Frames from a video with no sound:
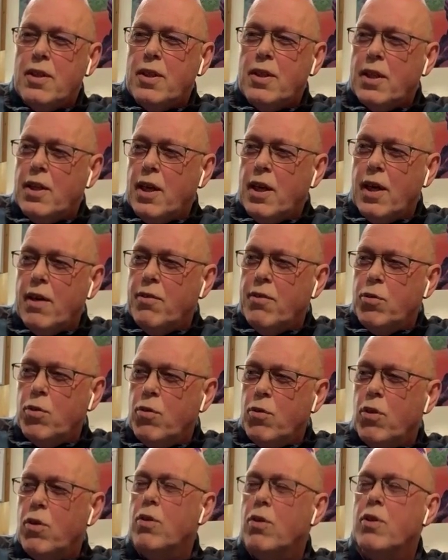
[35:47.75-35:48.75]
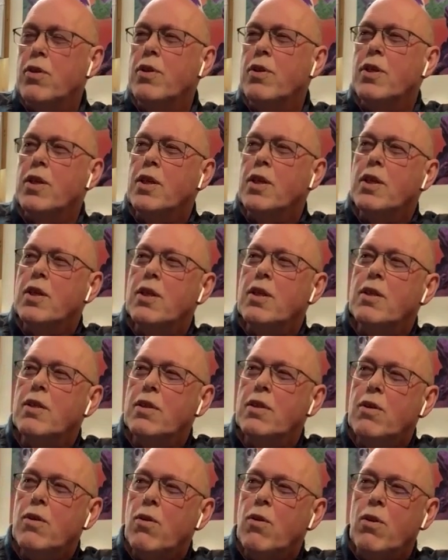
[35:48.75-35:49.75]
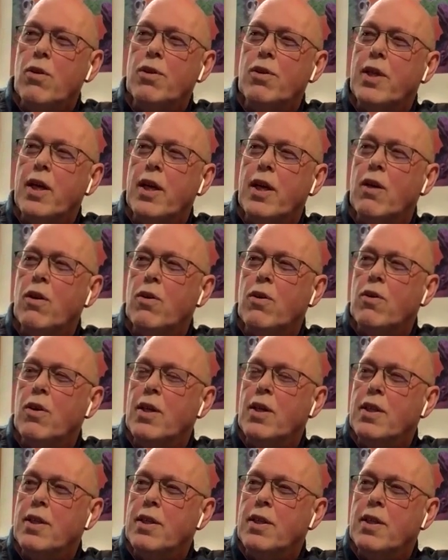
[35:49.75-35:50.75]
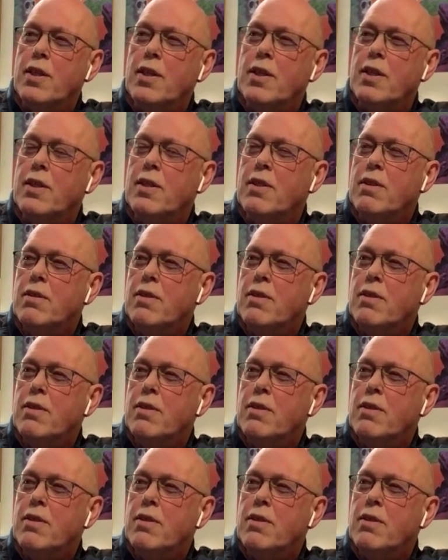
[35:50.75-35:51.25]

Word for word: Then I have to color uh, all day long and uh,